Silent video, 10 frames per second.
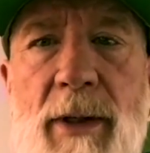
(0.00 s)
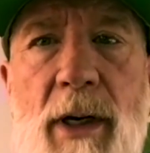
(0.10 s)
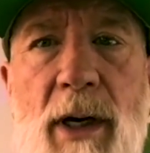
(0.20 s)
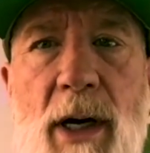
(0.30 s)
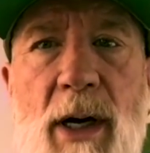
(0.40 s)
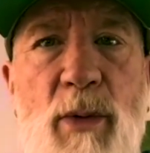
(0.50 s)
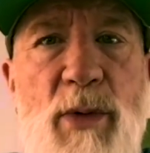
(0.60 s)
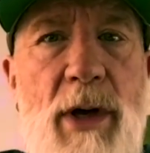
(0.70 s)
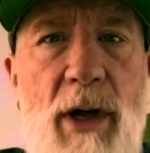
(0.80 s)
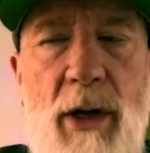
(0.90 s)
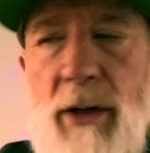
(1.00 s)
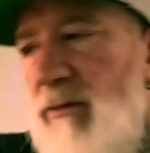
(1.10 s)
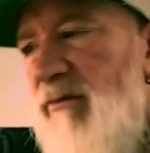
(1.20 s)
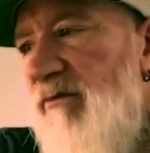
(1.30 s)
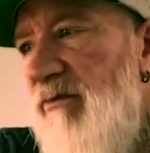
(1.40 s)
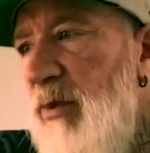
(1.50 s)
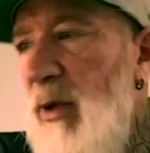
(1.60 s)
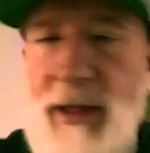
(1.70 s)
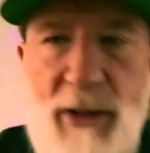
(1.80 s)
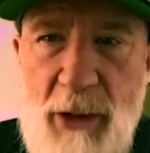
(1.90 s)
We all
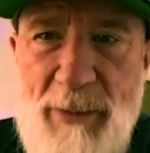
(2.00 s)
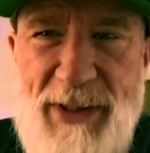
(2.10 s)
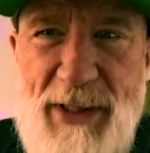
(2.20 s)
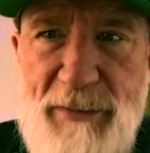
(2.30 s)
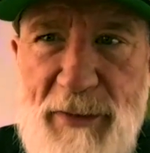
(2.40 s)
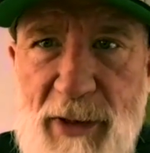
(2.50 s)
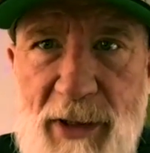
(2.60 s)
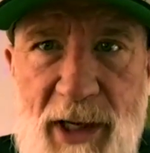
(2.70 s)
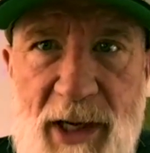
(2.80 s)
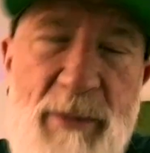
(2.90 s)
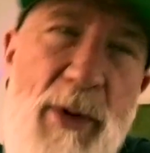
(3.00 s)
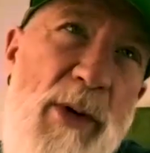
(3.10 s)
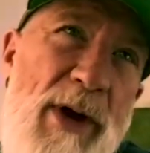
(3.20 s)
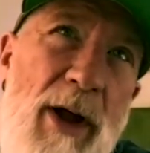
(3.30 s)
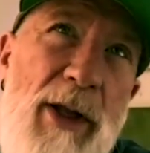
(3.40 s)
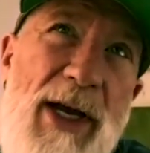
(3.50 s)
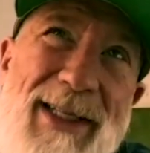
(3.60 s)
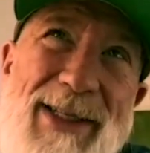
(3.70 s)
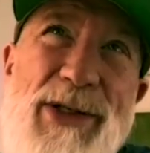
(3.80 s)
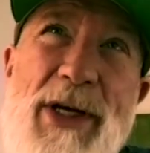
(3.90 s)
play a little bit differently, but we all like
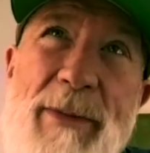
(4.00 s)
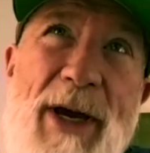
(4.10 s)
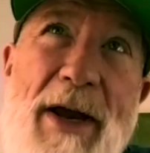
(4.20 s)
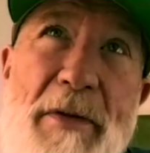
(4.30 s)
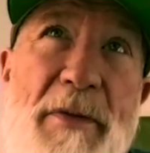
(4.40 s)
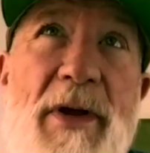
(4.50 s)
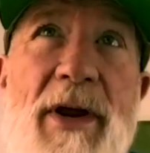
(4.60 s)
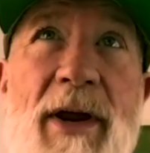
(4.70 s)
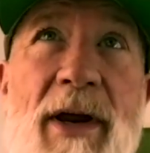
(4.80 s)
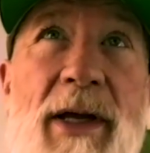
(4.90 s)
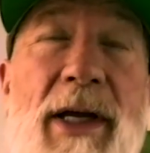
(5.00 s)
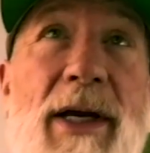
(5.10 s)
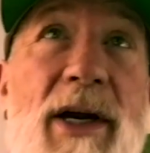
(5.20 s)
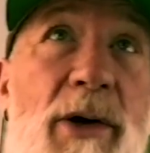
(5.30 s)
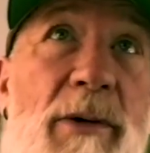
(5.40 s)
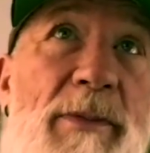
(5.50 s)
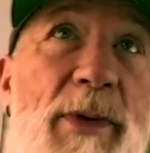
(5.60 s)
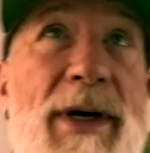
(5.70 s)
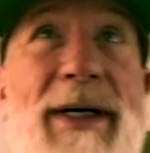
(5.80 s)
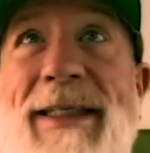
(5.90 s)
the same kind of thing, you know,
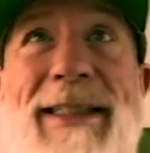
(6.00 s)
but